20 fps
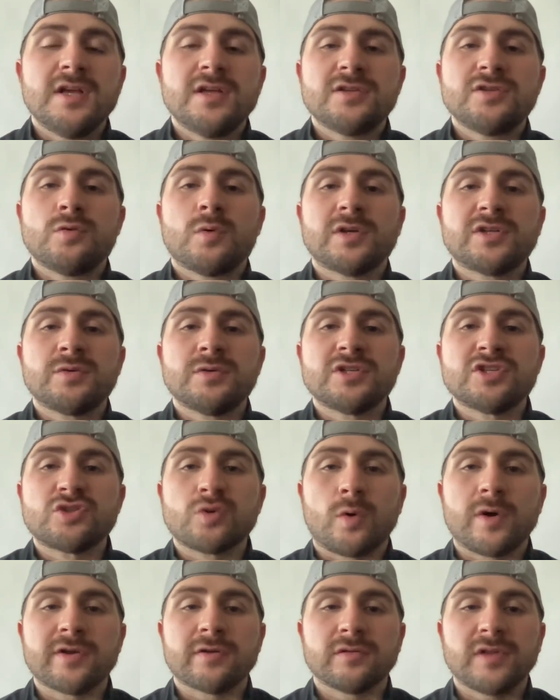You want to
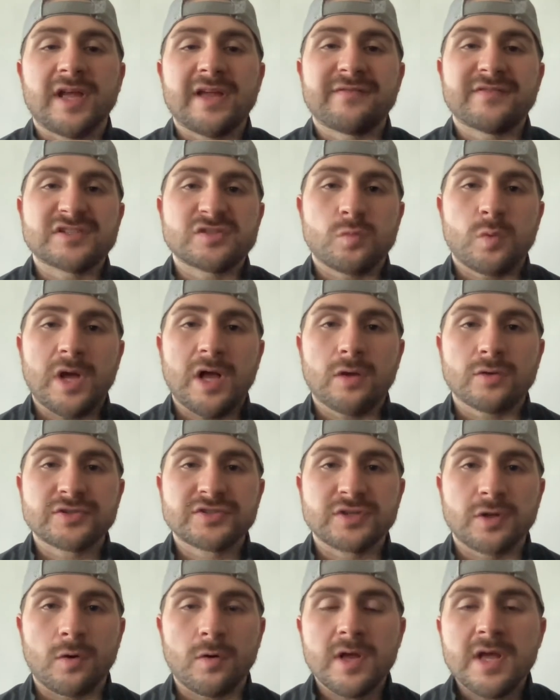enjoy your life as well.
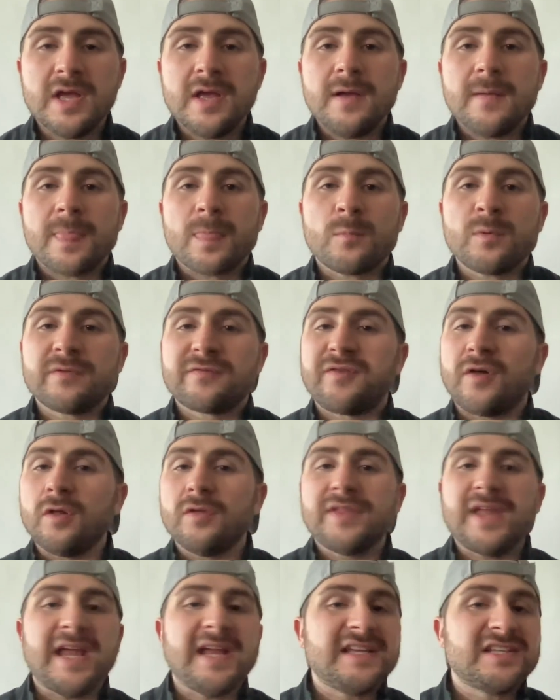So we
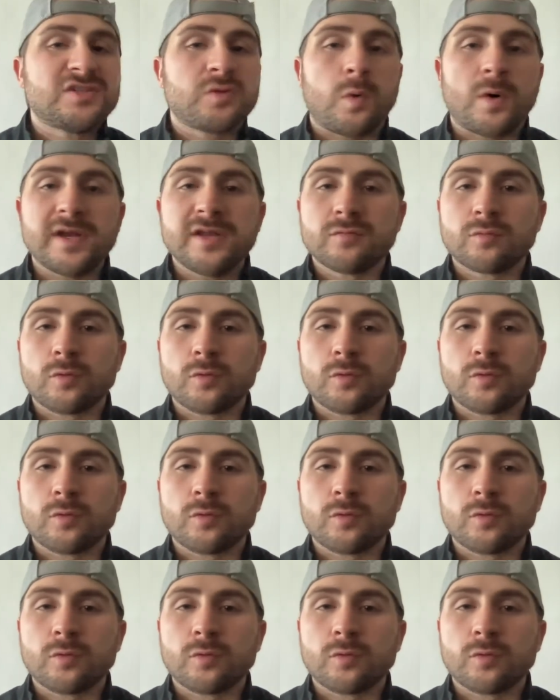follow the 80-20